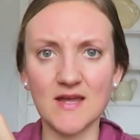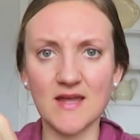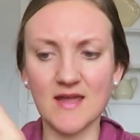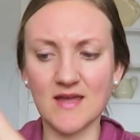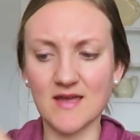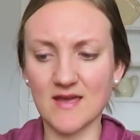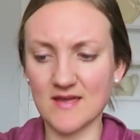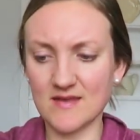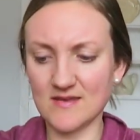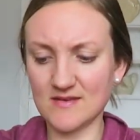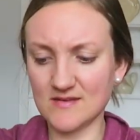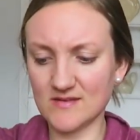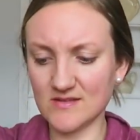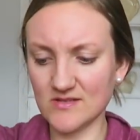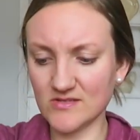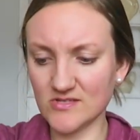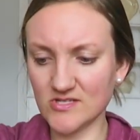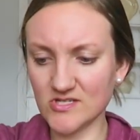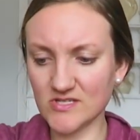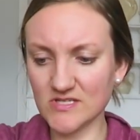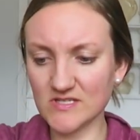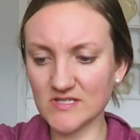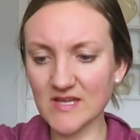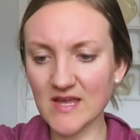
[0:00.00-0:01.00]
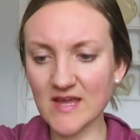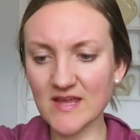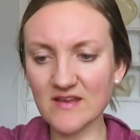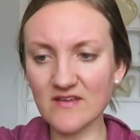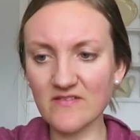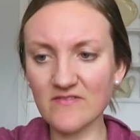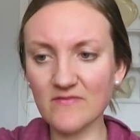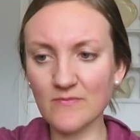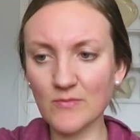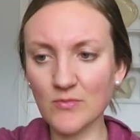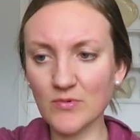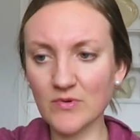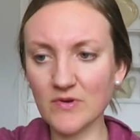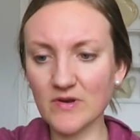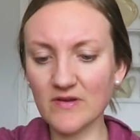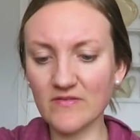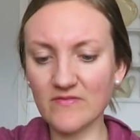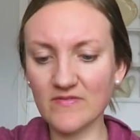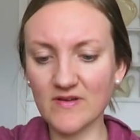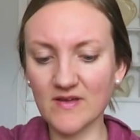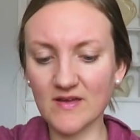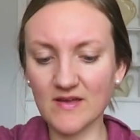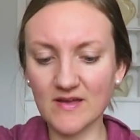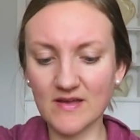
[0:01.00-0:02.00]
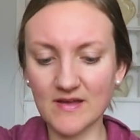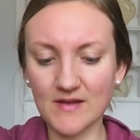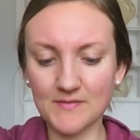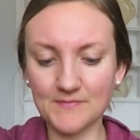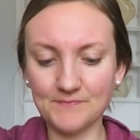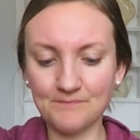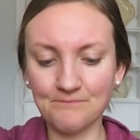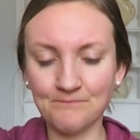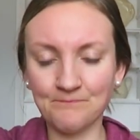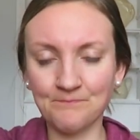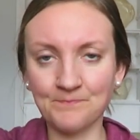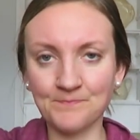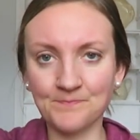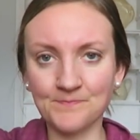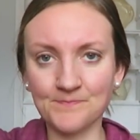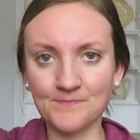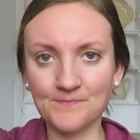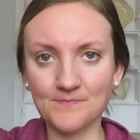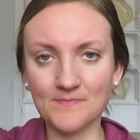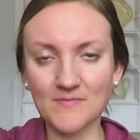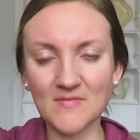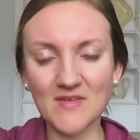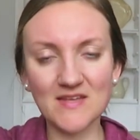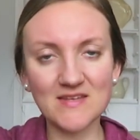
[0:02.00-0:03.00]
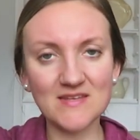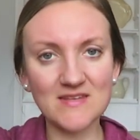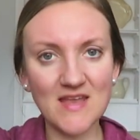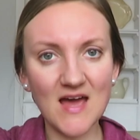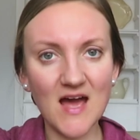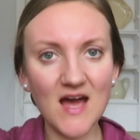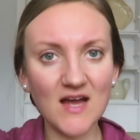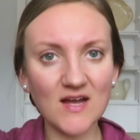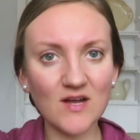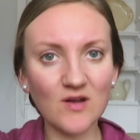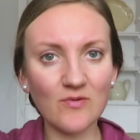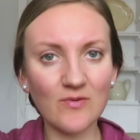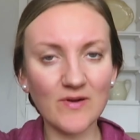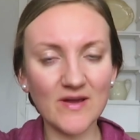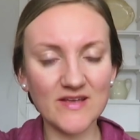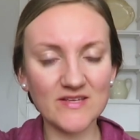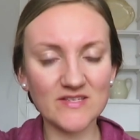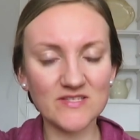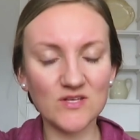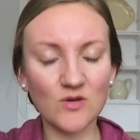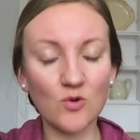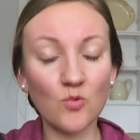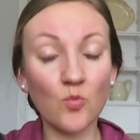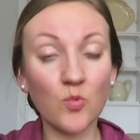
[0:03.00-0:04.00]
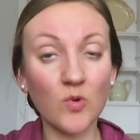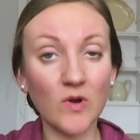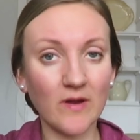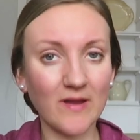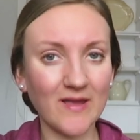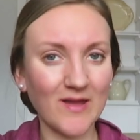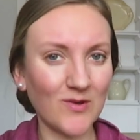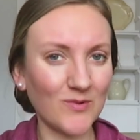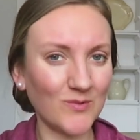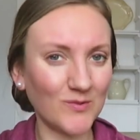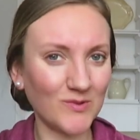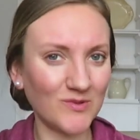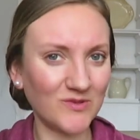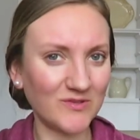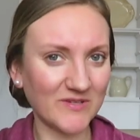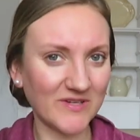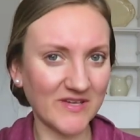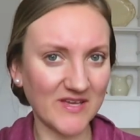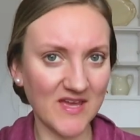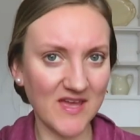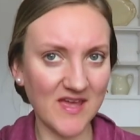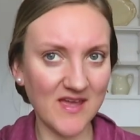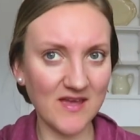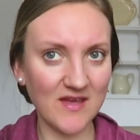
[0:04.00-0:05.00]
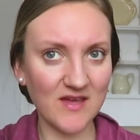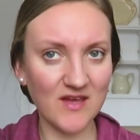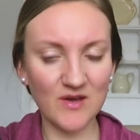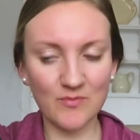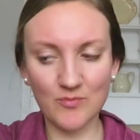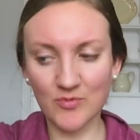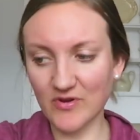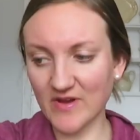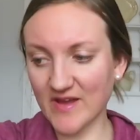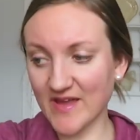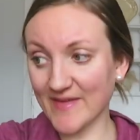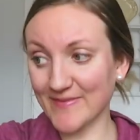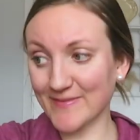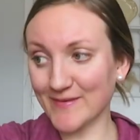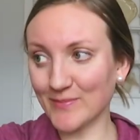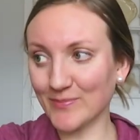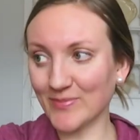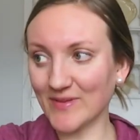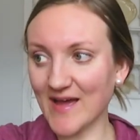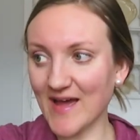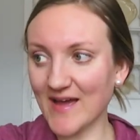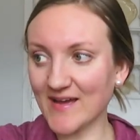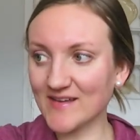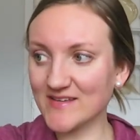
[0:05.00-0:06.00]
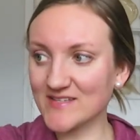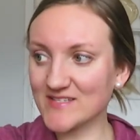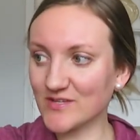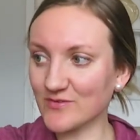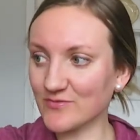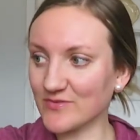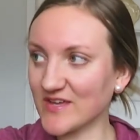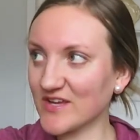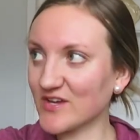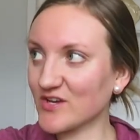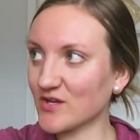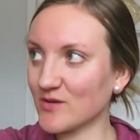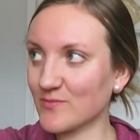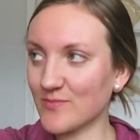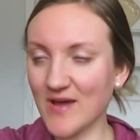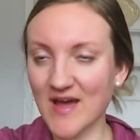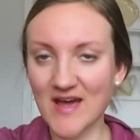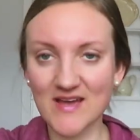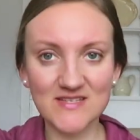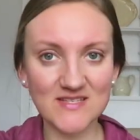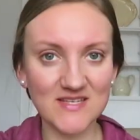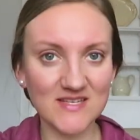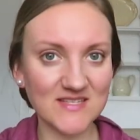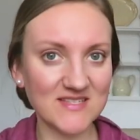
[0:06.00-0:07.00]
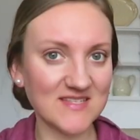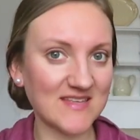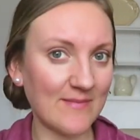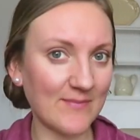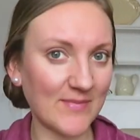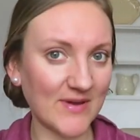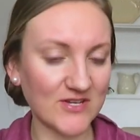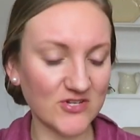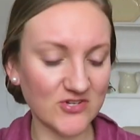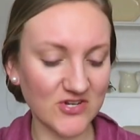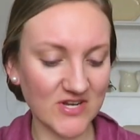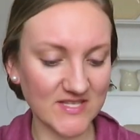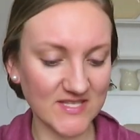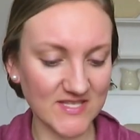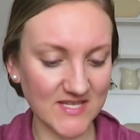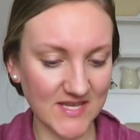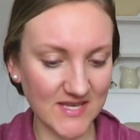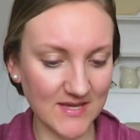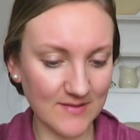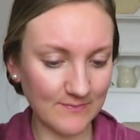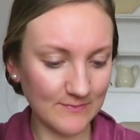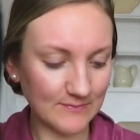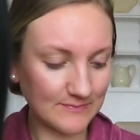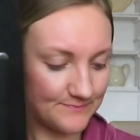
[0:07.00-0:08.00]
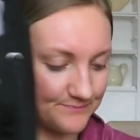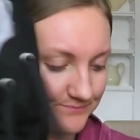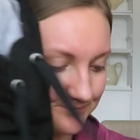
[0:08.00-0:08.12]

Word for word: and just kind of more of a not quite so workout looking capri and they're black so they could pass as semi-dressy